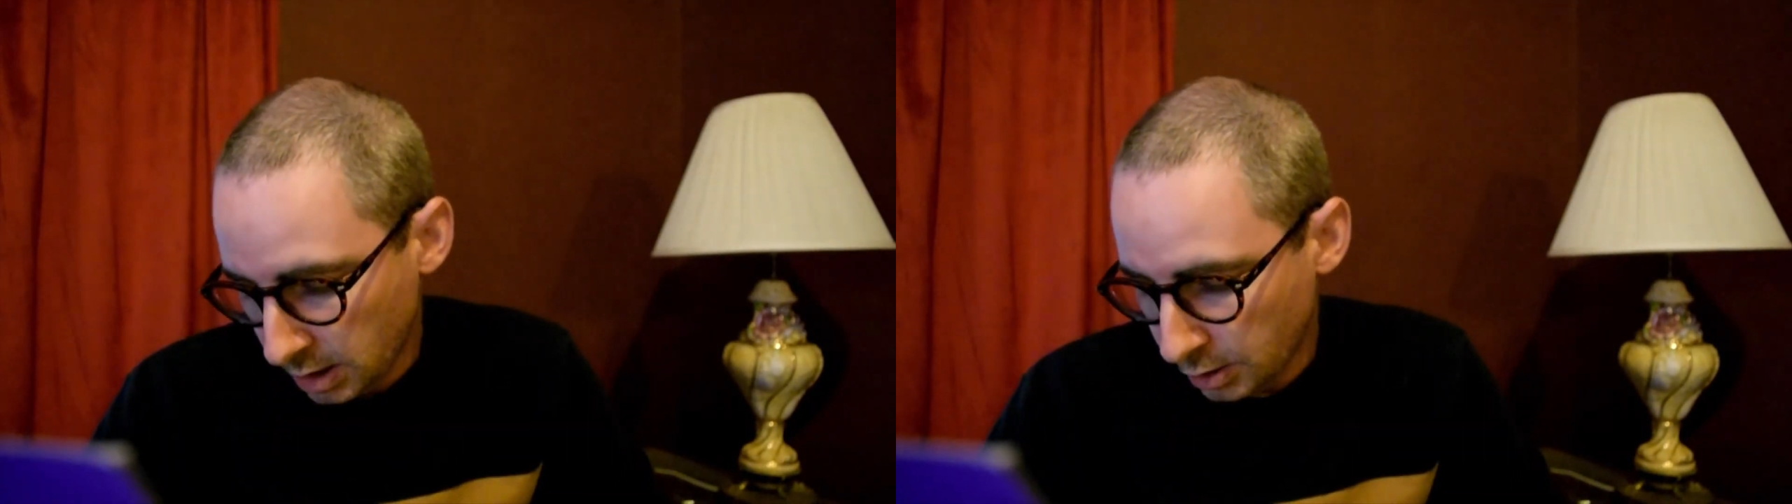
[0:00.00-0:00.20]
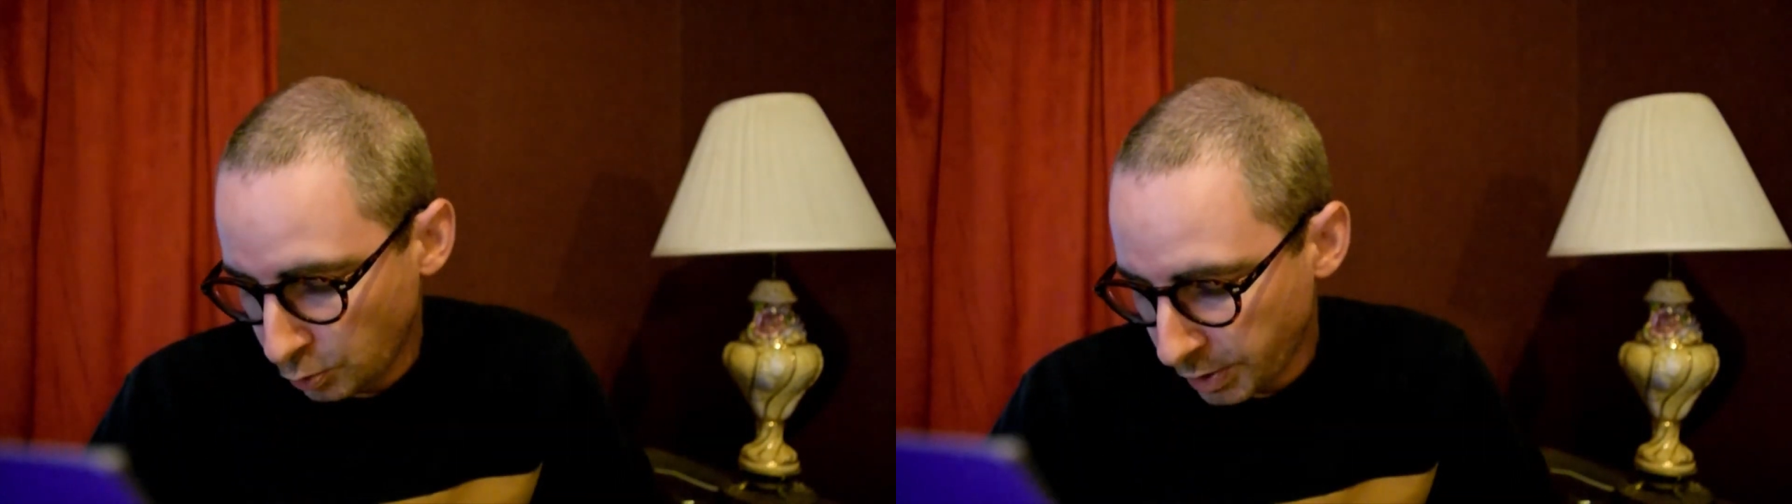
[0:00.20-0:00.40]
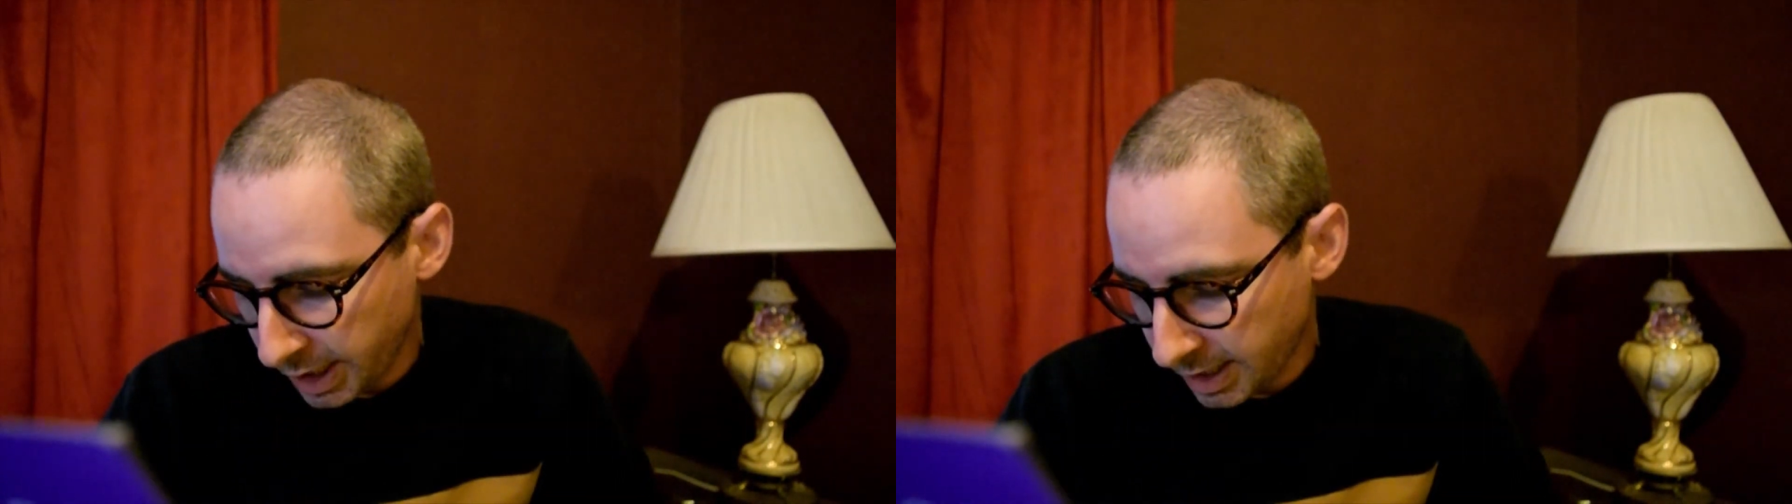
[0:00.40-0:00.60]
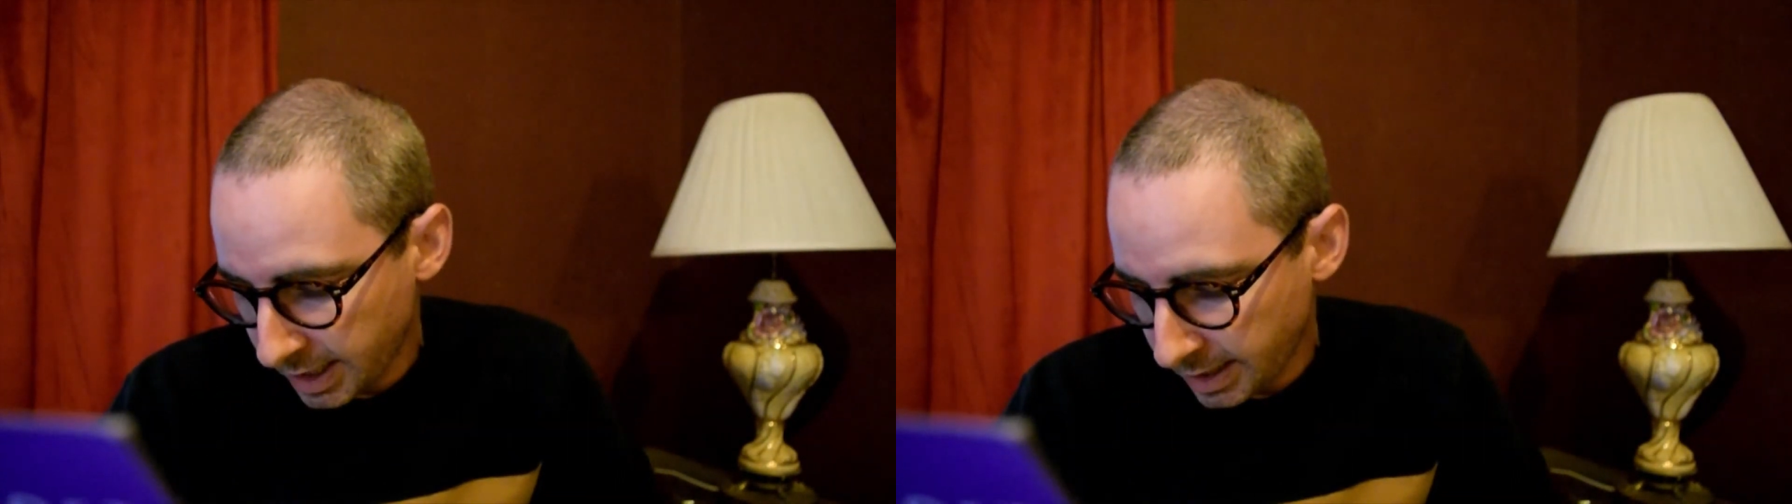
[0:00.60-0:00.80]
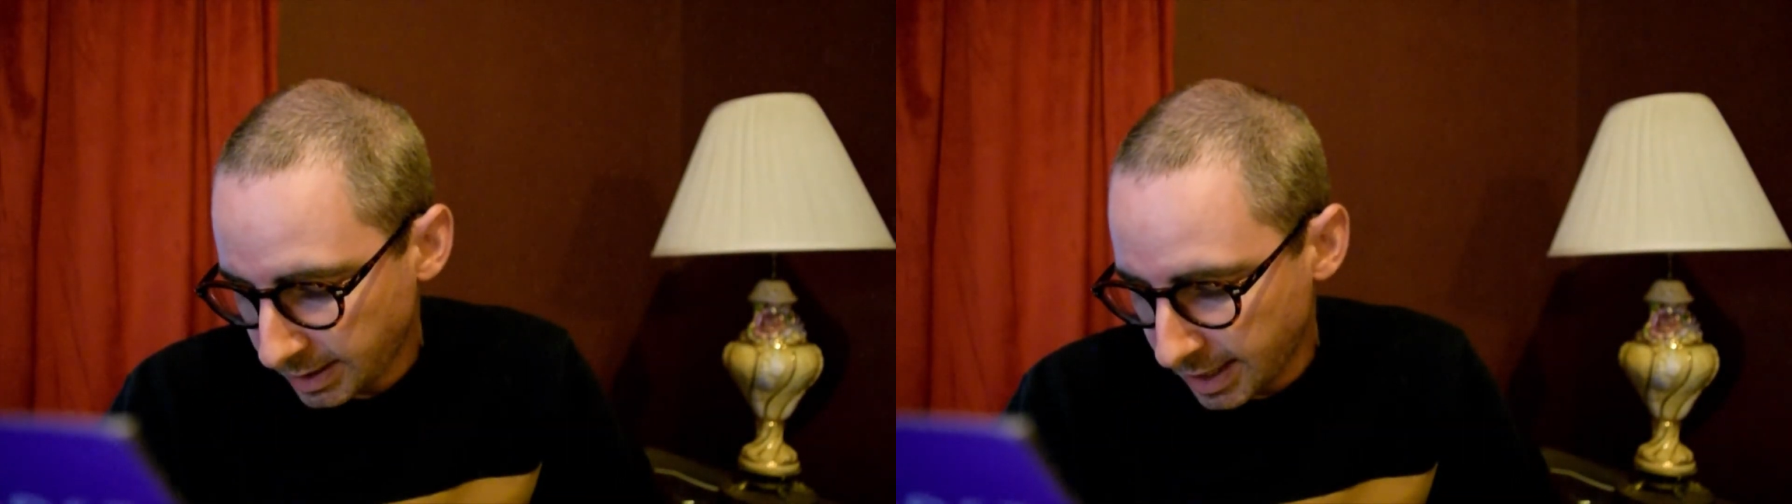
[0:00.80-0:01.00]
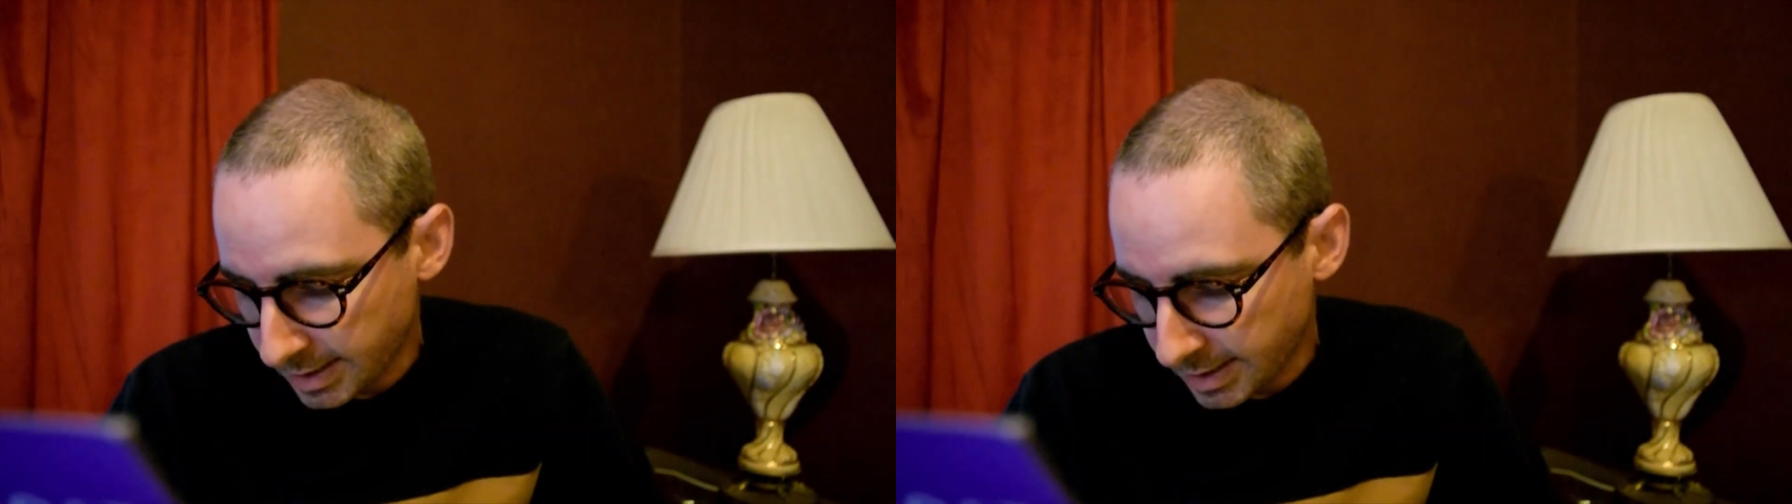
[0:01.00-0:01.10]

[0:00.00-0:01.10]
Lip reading: The 29th is